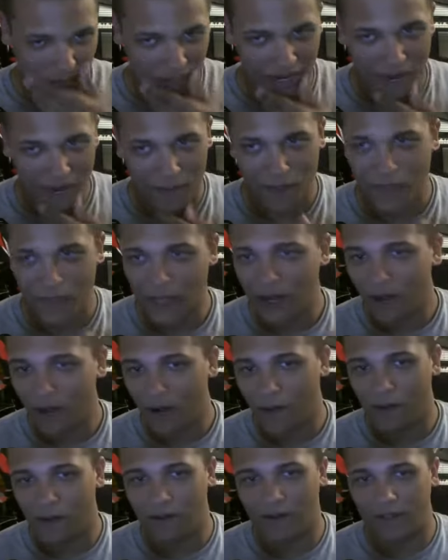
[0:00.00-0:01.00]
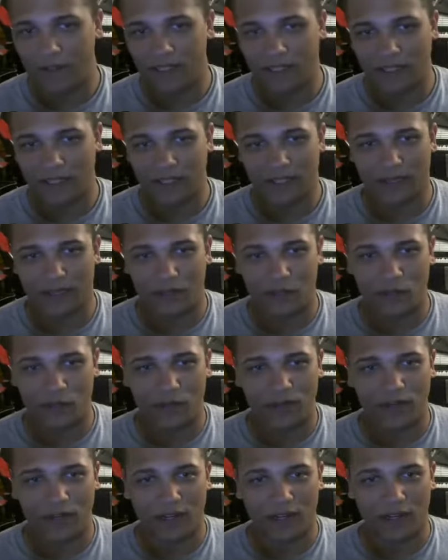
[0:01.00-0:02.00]
time. All of a sudden,
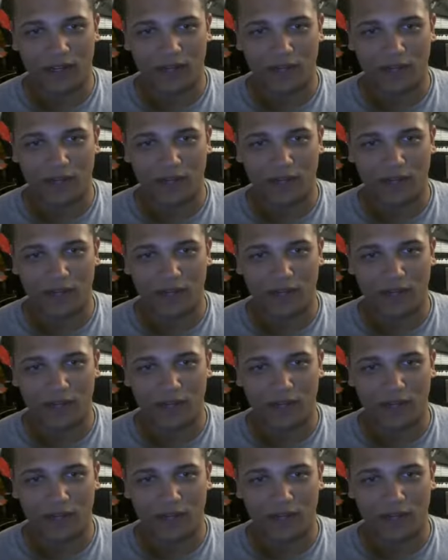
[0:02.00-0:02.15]
everyone on